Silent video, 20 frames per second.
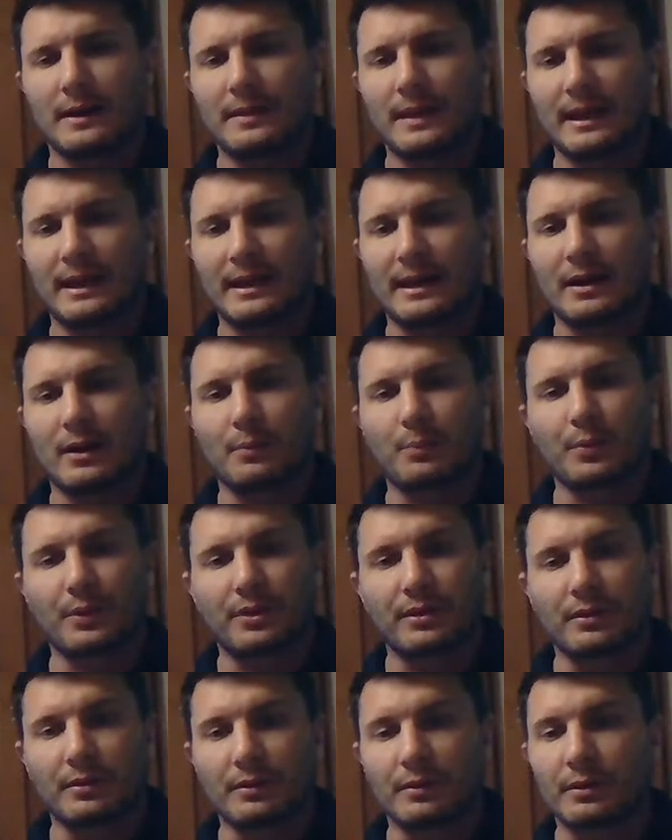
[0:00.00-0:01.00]
They can help
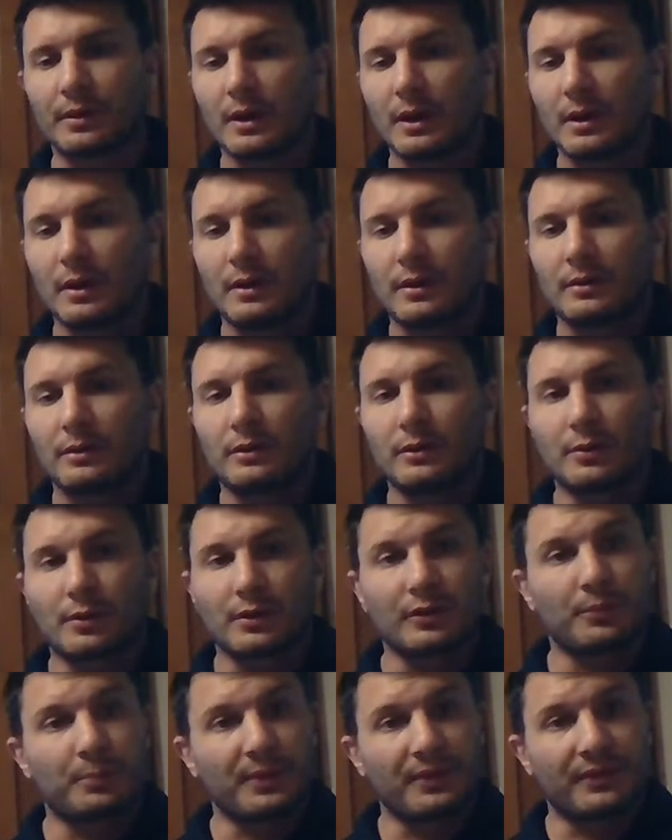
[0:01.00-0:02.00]
with
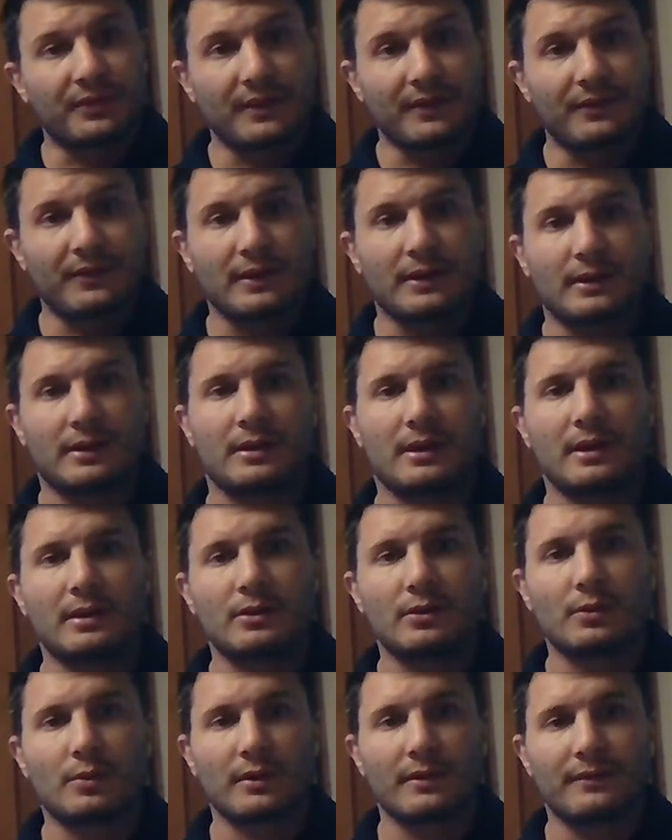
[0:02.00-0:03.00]
your specific
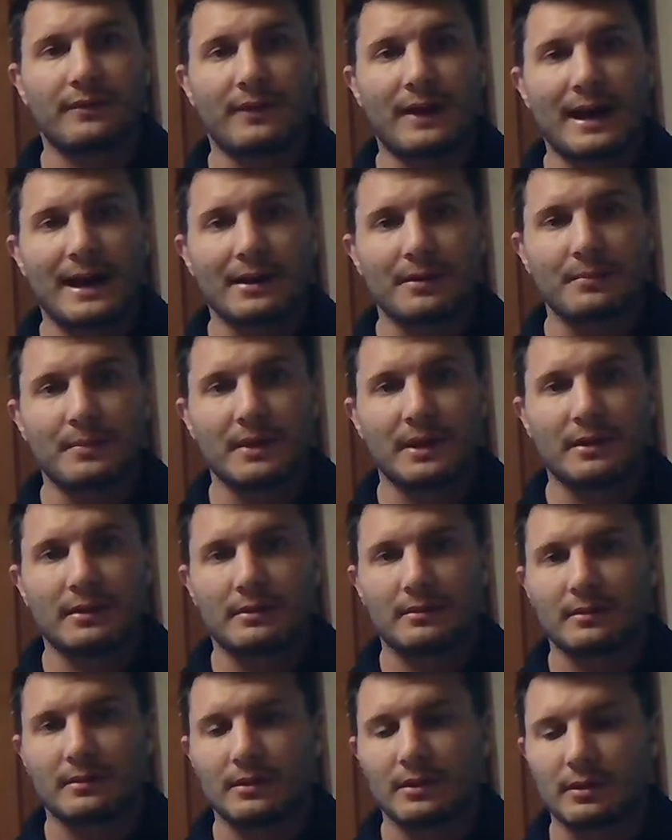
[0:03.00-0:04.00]
indoor environment.
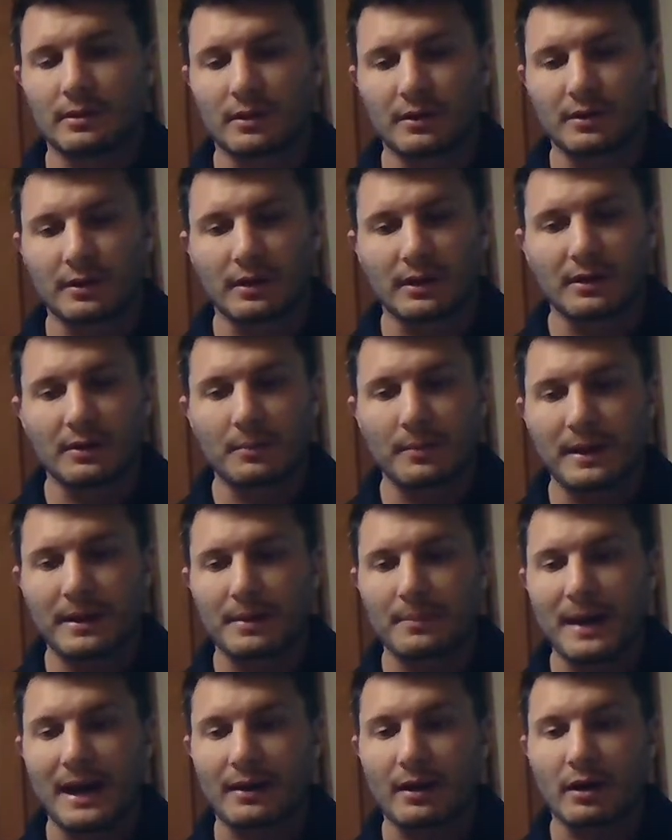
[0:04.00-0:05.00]
You can learn a little bit
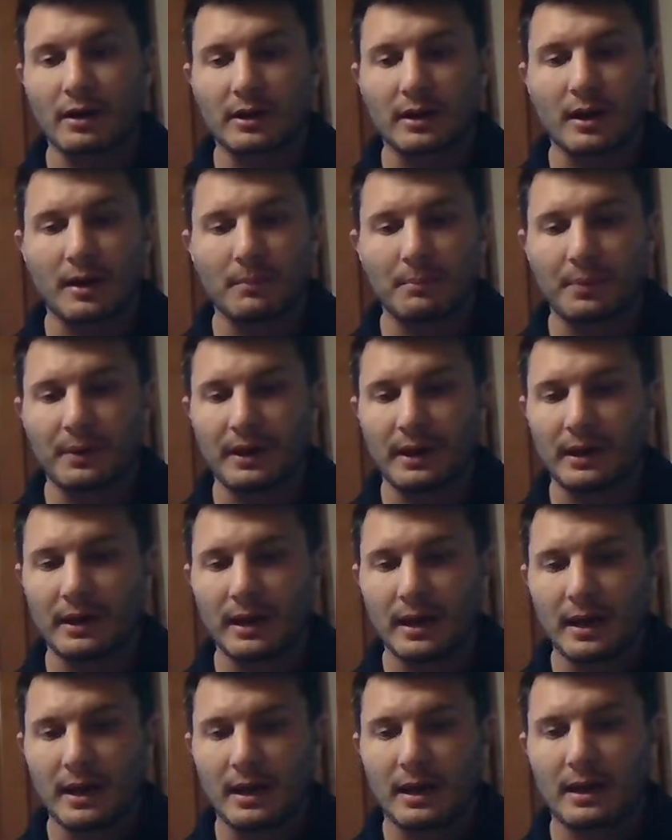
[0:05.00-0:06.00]
about our
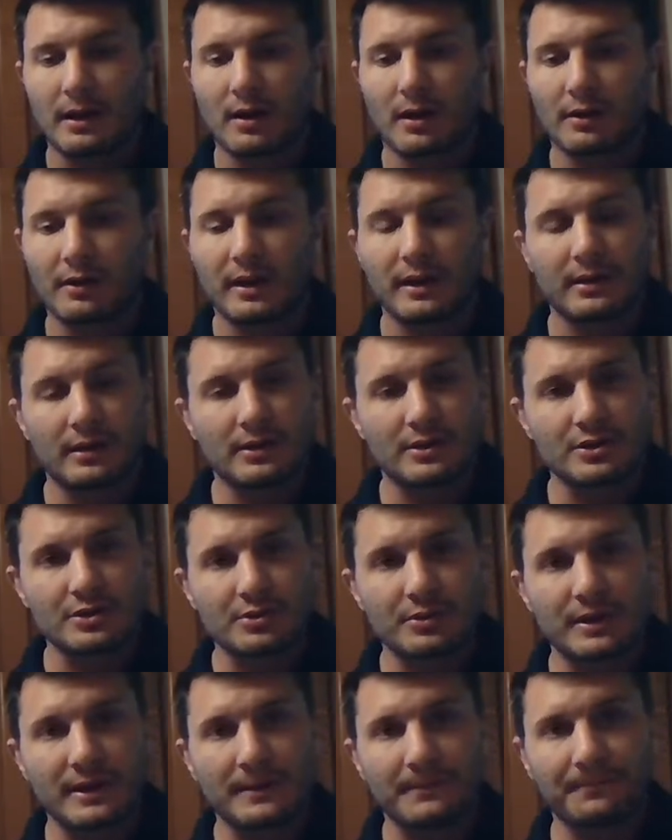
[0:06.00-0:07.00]
company and our
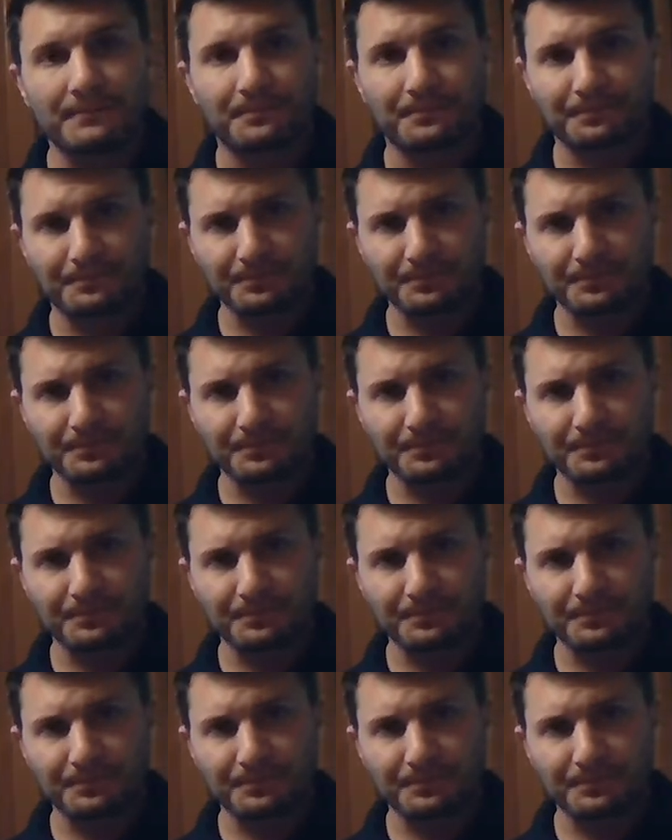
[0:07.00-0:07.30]
industry.